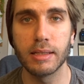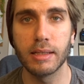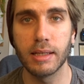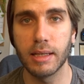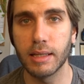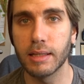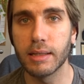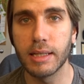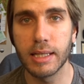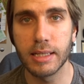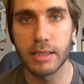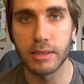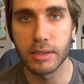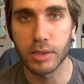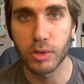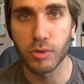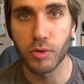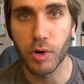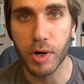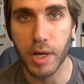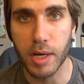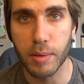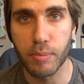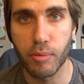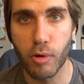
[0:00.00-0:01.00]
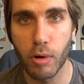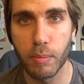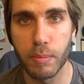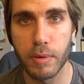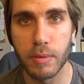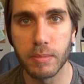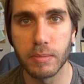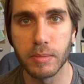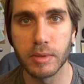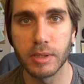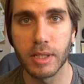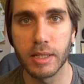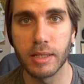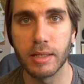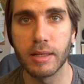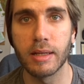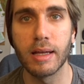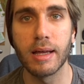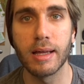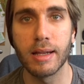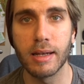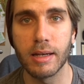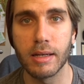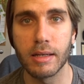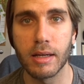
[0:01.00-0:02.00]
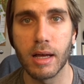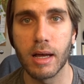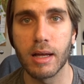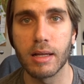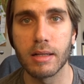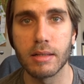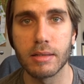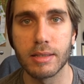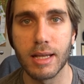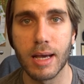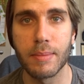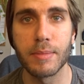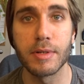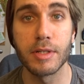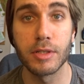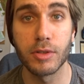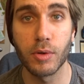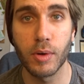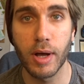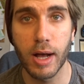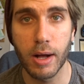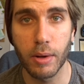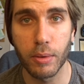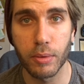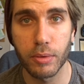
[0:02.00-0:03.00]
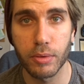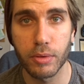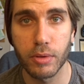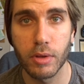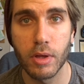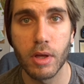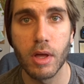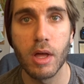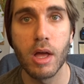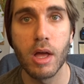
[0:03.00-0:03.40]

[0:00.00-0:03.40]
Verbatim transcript: it leads to chronic problems and damages your health.